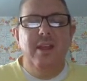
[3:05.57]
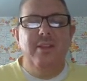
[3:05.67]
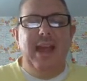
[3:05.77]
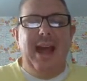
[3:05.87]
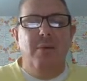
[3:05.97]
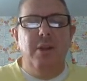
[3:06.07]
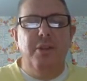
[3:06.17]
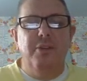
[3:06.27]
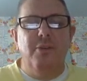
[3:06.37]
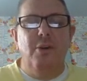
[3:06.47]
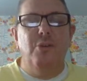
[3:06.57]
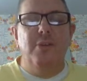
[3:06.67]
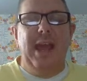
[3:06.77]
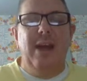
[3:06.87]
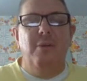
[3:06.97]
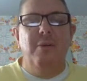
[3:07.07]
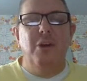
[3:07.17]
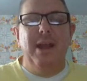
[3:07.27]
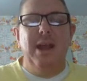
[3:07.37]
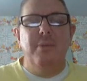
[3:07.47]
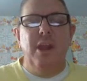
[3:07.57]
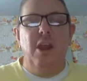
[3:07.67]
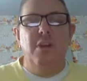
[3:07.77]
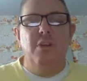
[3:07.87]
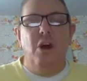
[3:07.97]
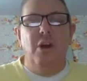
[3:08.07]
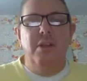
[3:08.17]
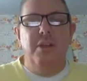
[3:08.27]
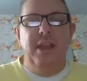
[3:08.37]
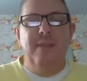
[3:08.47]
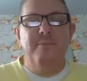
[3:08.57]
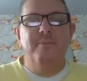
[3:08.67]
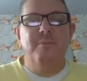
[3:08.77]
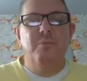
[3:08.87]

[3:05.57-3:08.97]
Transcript: Now we're going to scroll down oh, and go back up here so y'all can see it.